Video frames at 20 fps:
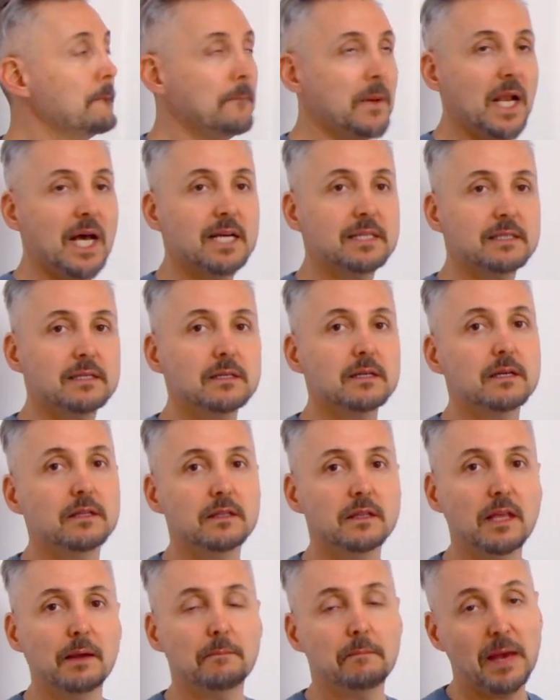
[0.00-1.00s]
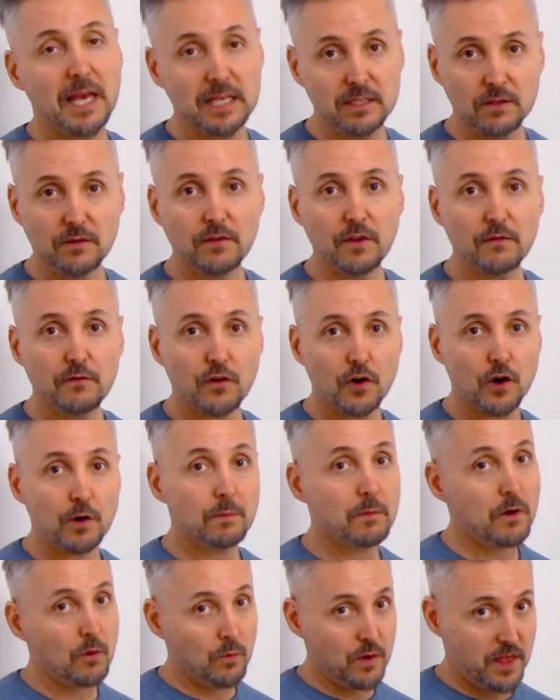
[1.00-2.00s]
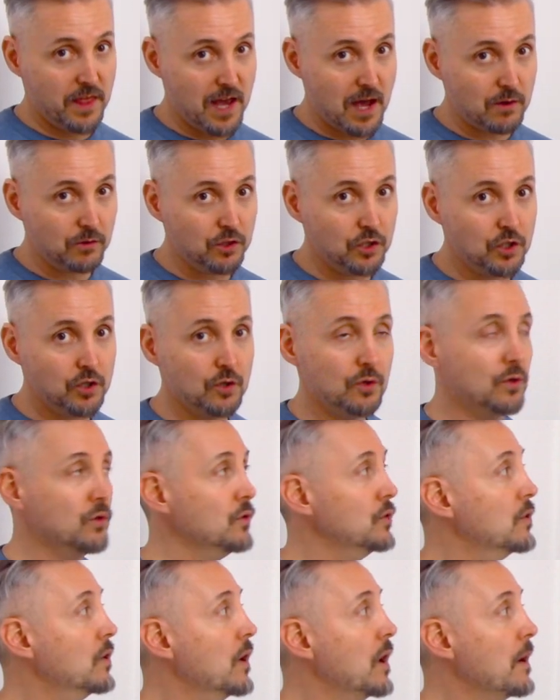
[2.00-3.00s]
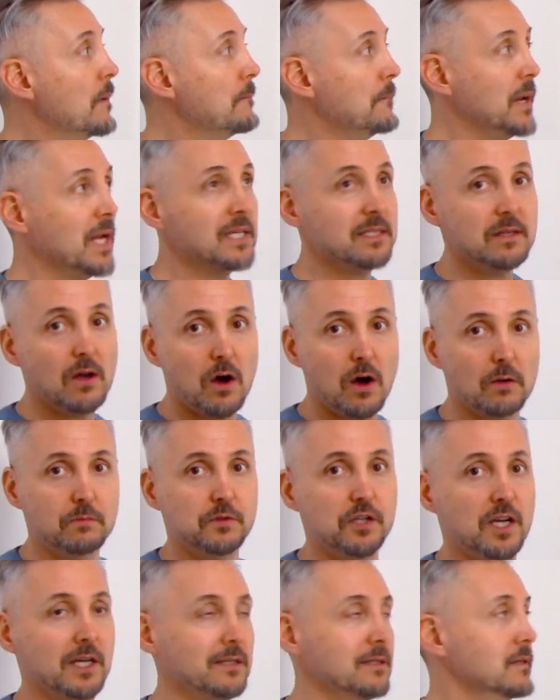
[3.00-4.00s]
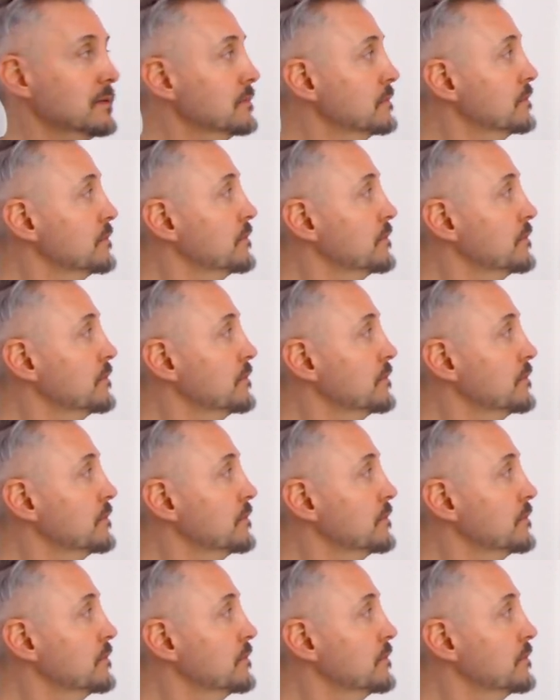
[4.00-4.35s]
plus the base of the verb without to, plus object.